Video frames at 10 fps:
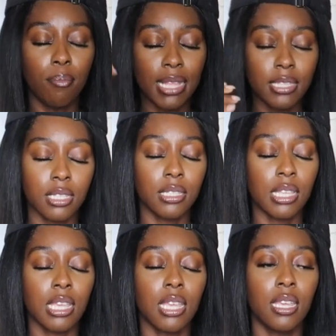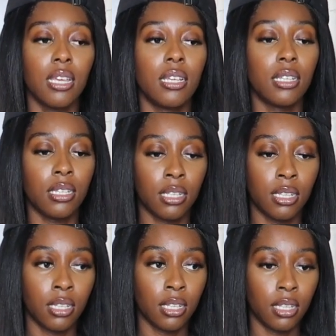mentally
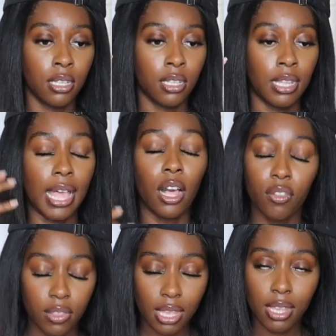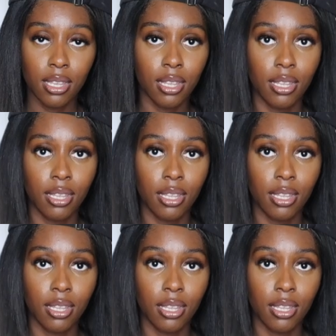healthy.